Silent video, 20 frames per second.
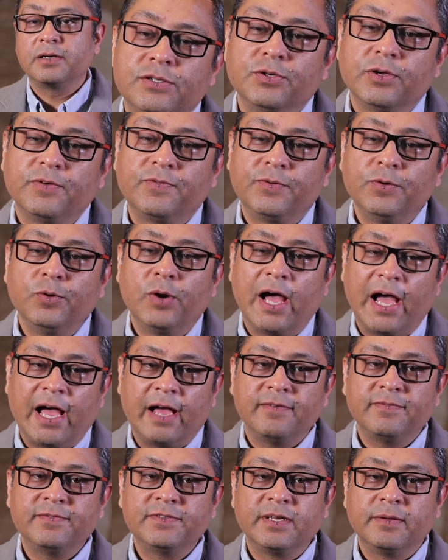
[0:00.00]
So if you
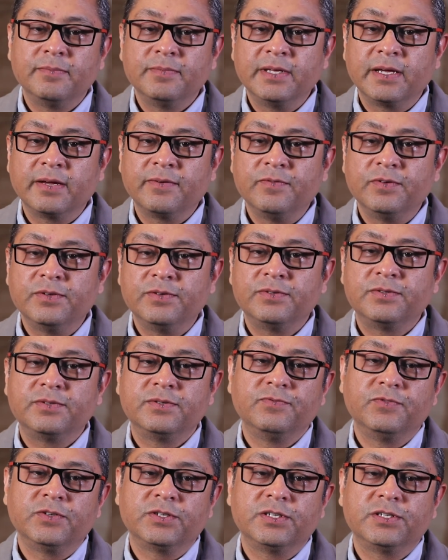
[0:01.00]
have something
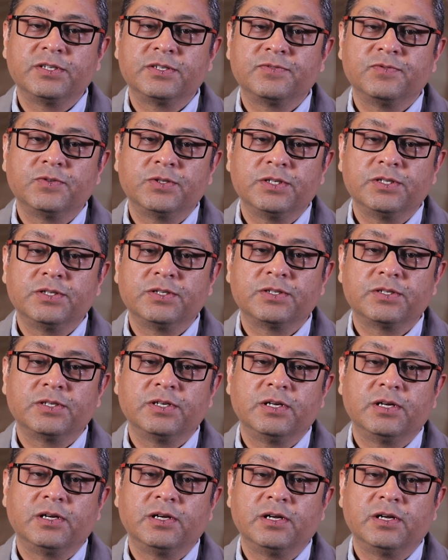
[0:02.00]
which is